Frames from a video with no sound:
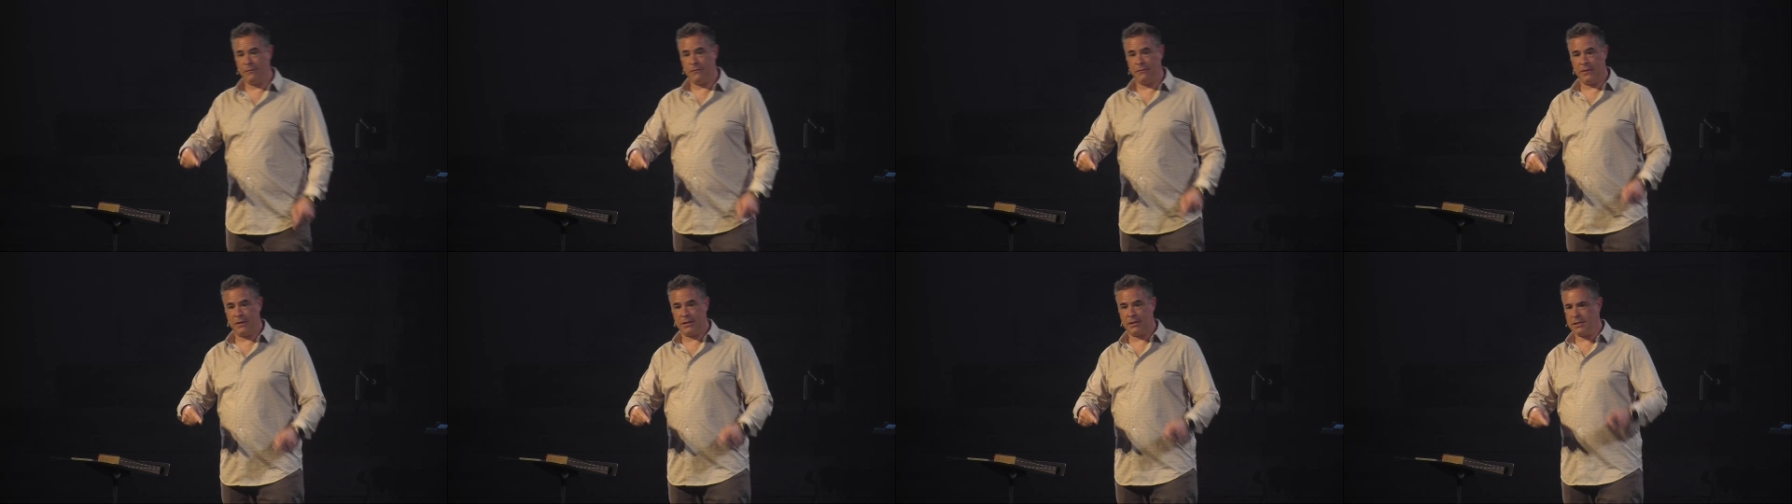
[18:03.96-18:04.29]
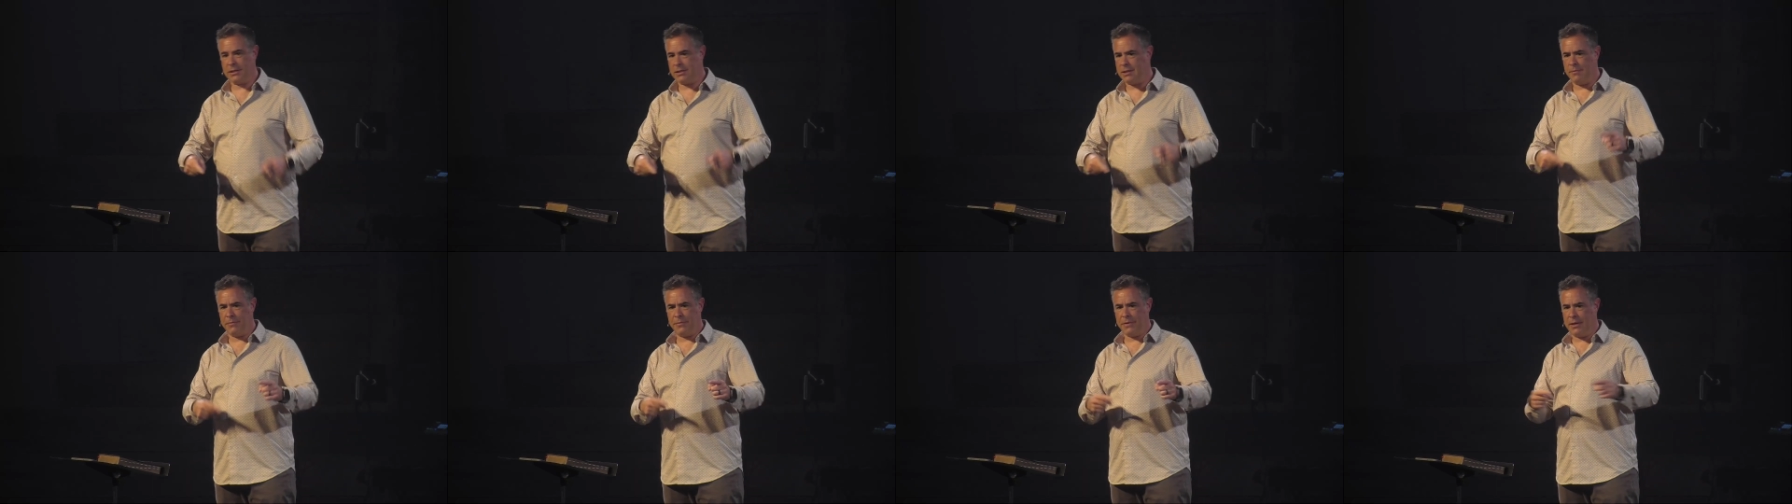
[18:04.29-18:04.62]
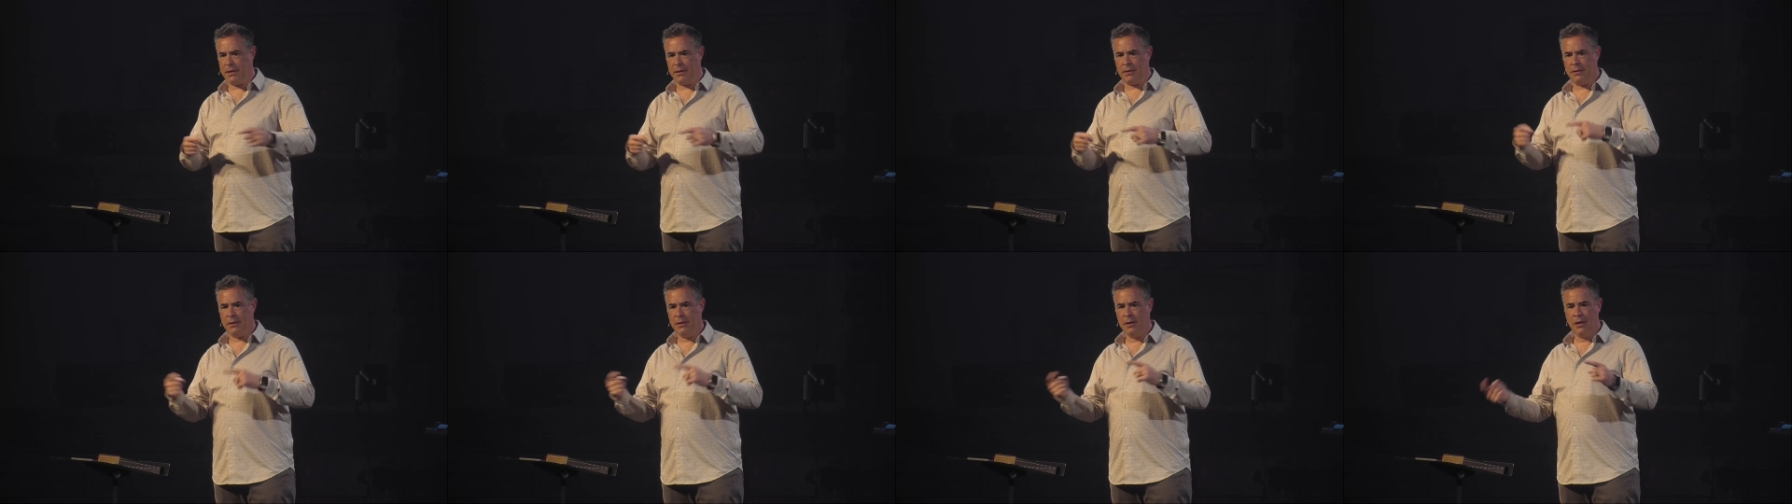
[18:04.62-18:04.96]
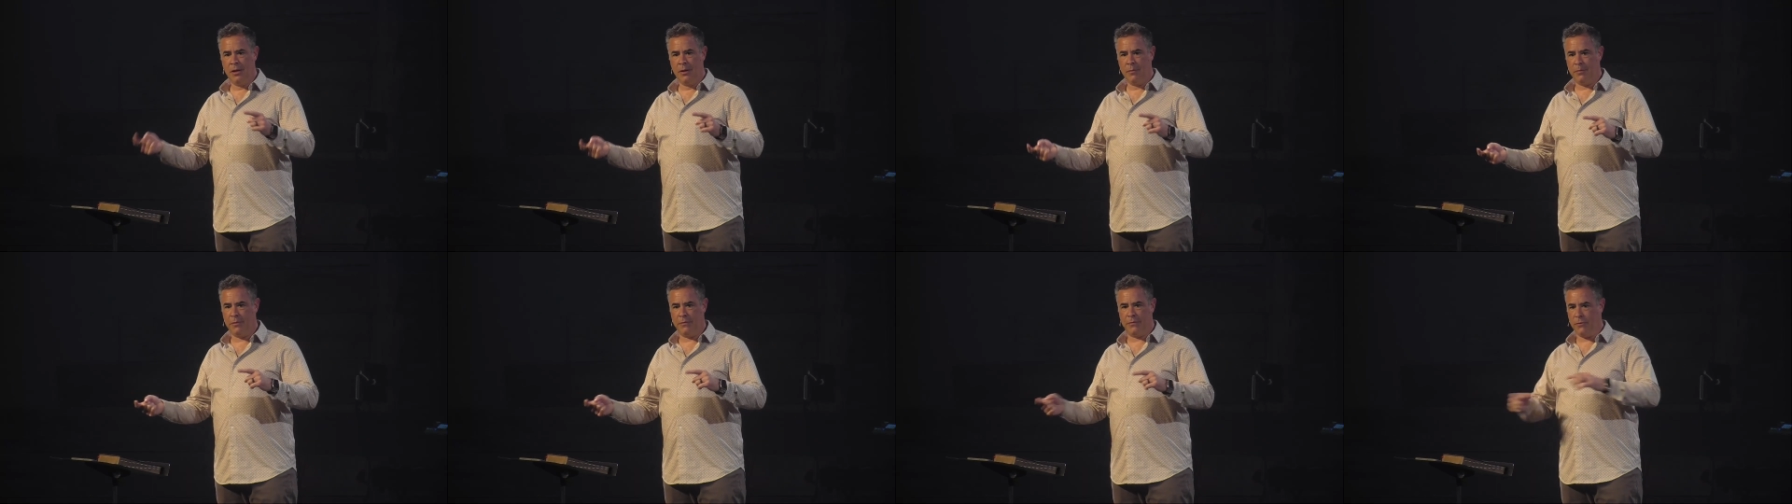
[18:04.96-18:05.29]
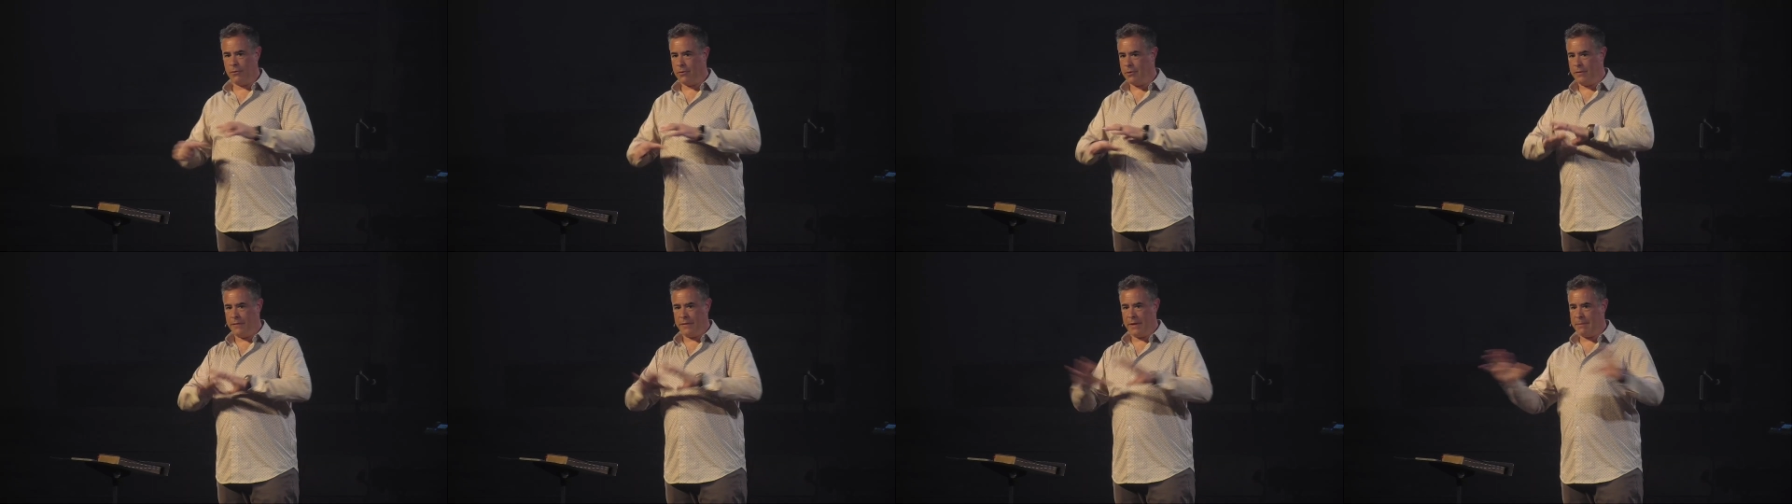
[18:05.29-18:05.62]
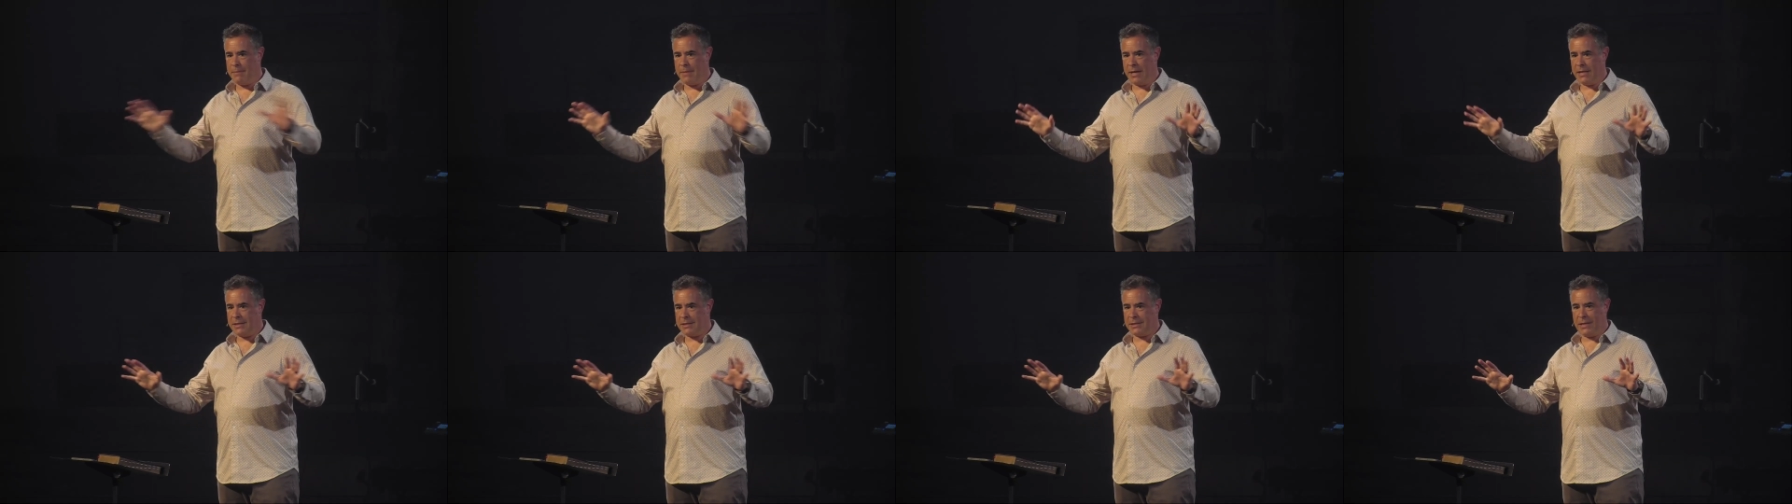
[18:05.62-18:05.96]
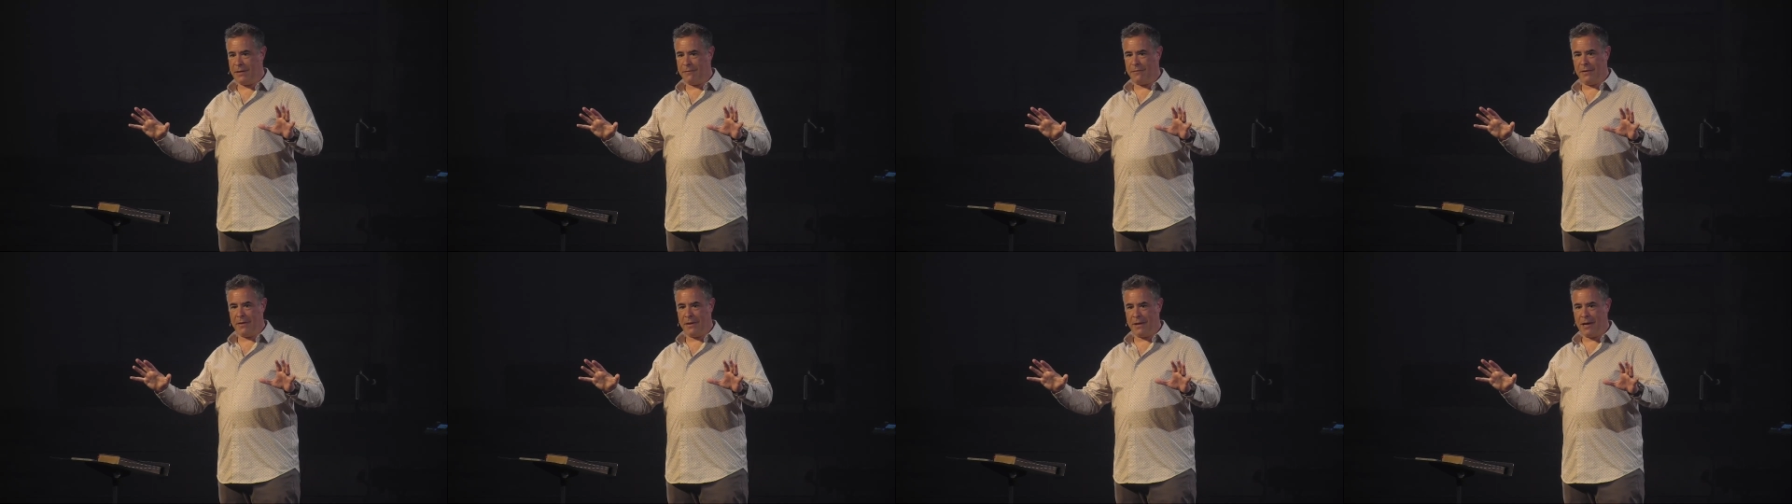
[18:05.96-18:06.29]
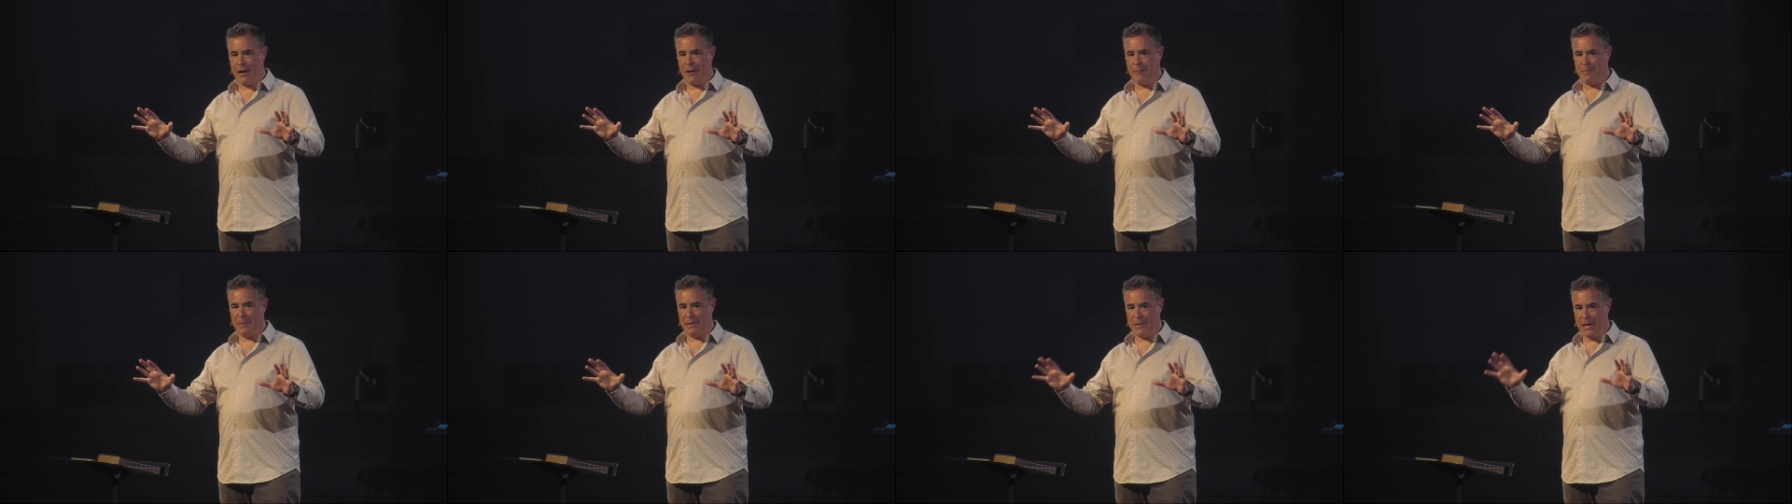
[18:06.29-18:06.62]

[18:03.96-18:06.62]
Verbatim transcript: to fix something before and they messed everything up,